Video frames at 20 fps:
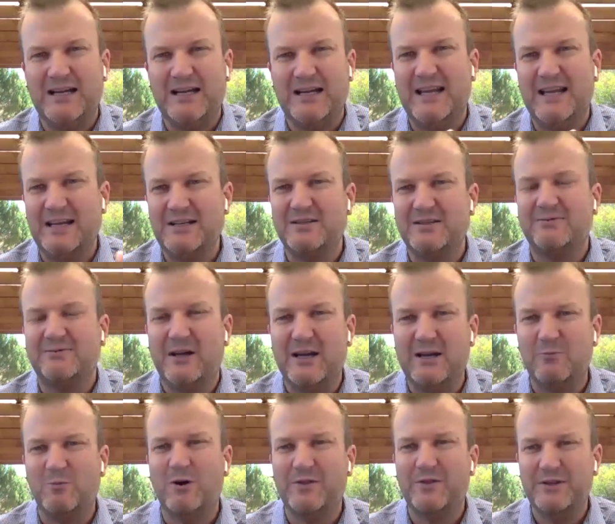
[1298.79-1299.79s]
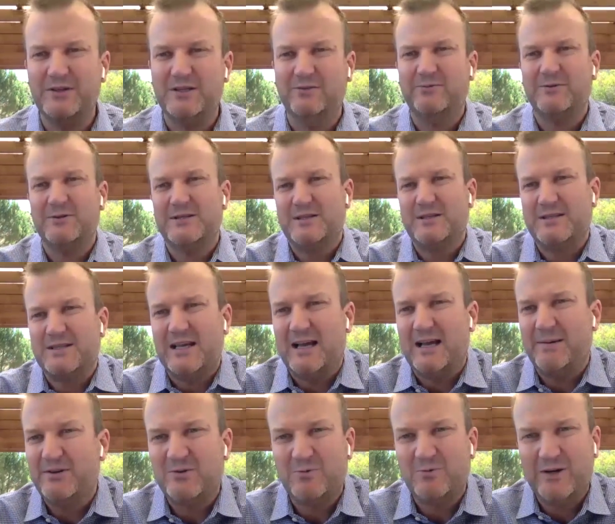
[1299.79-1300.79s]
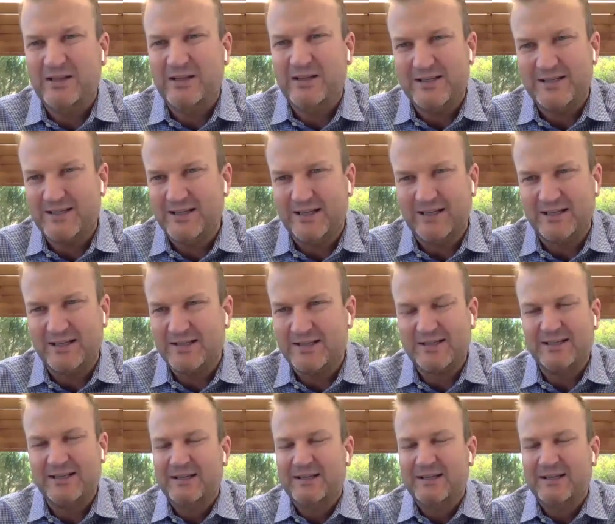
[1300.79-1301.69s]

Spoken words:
identify what the differences are between these things.